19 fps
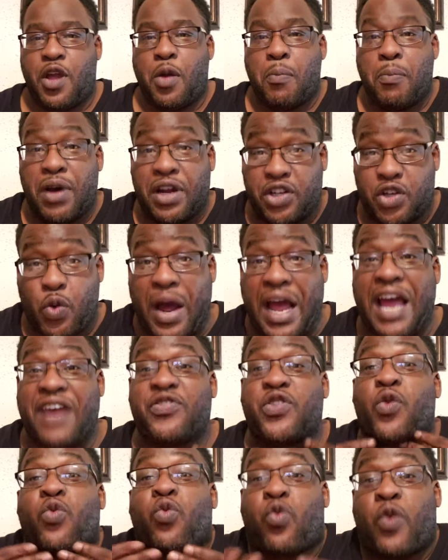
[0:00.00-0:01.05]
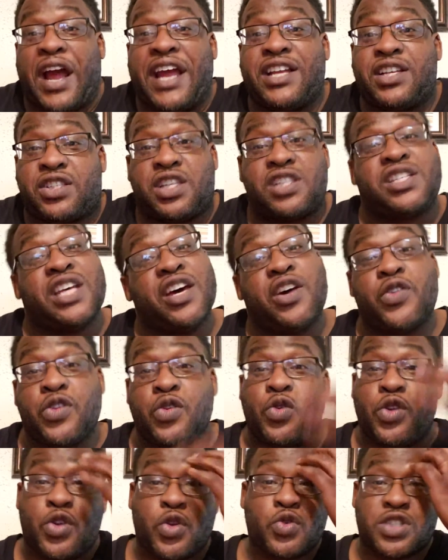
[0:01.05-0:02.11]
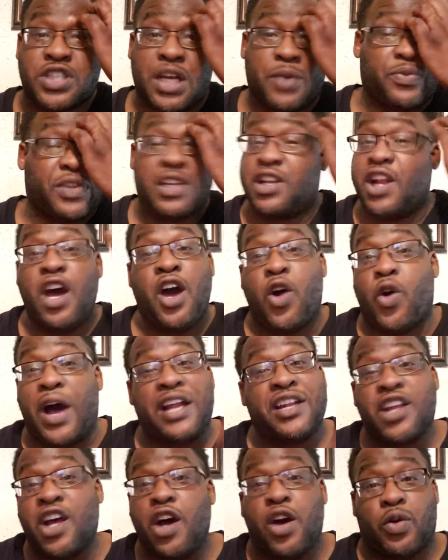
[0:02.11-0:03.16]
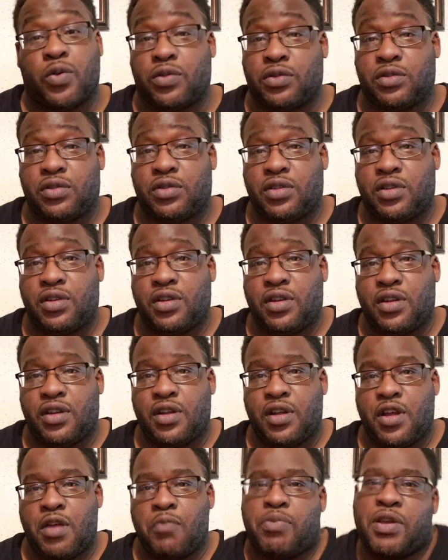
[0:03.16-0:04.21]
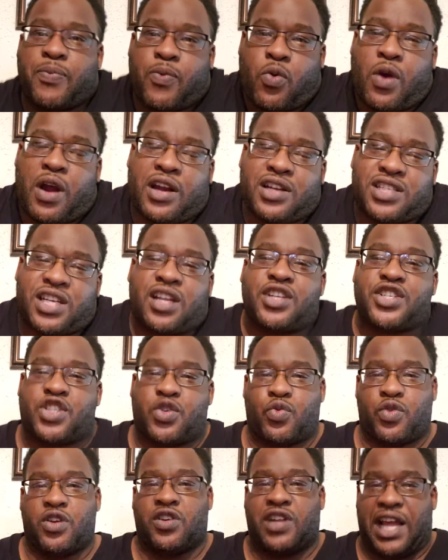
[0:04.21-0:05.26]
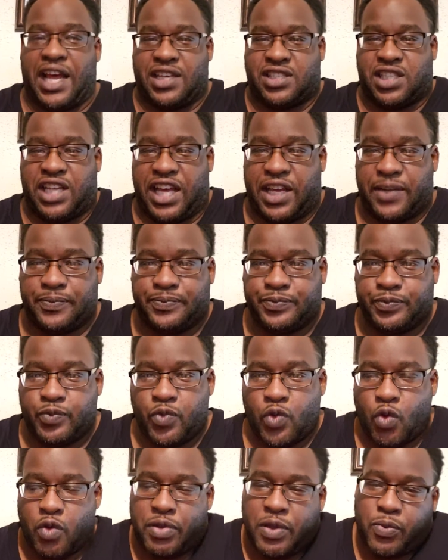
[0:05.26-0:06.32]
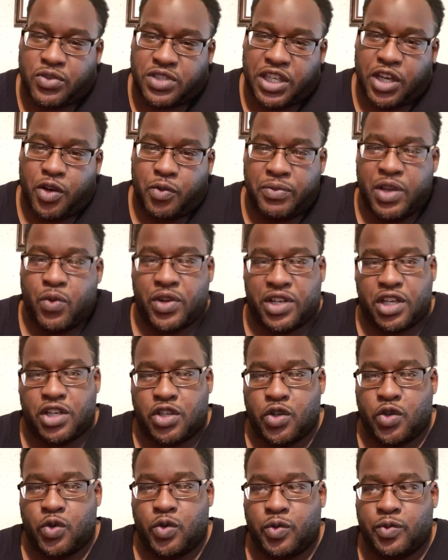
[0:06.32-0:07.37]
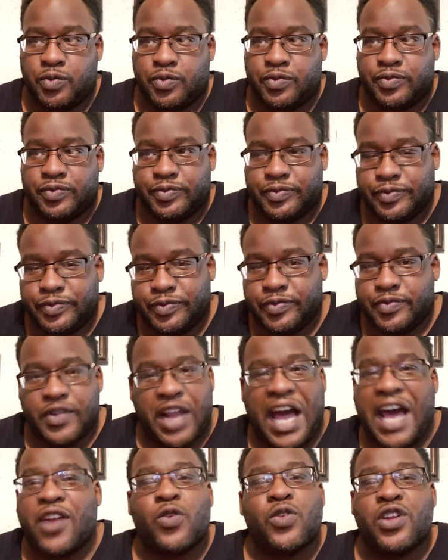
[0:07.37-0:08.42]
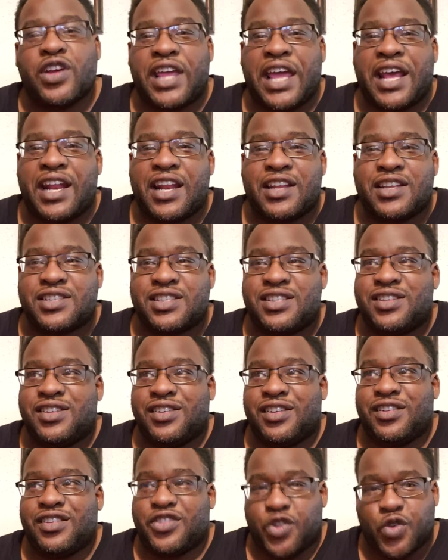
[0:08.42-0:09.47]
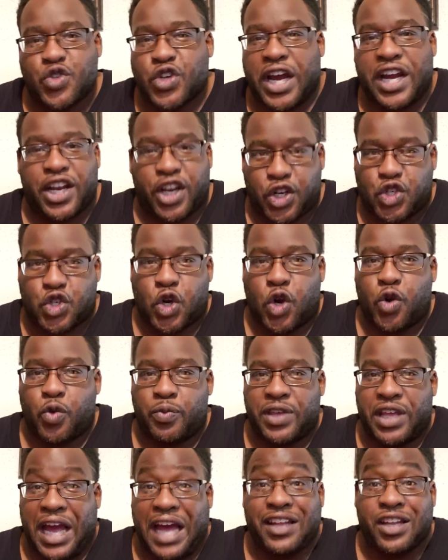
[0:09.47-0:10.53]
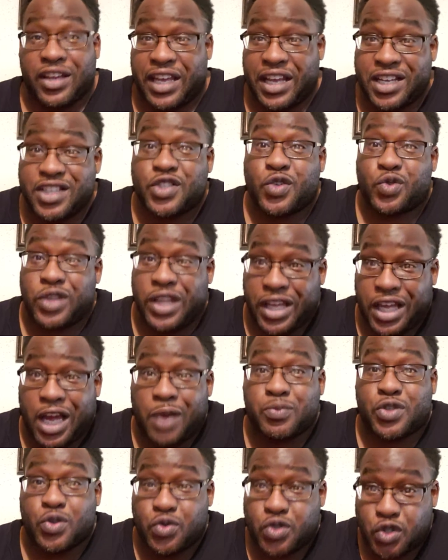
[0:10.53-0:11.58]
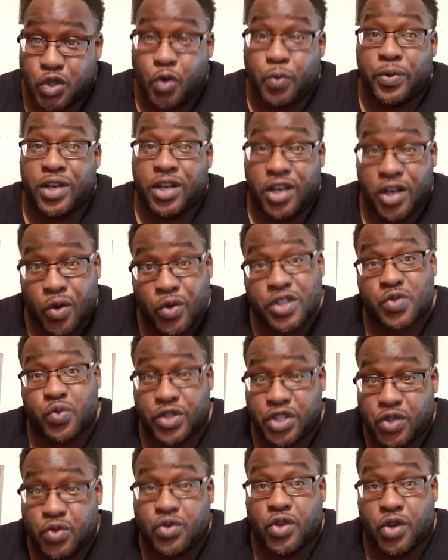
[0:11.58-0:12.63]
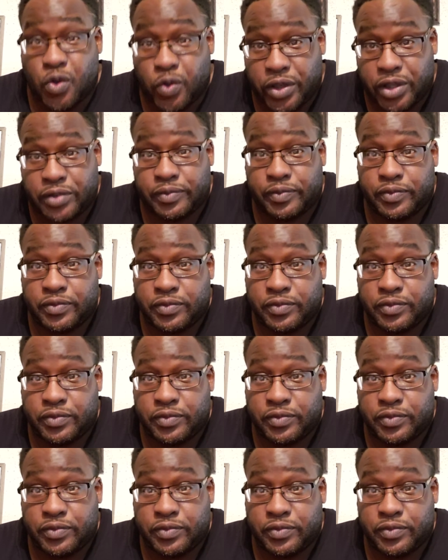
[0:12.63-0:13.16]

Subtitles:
But do I have the right to tell you to do something? No, I don't. People who are intelligent realize that. When people tell me what to do, I don't look at it as you trying to control me. I look at it as you think I'm too stupid to notice what you're doing.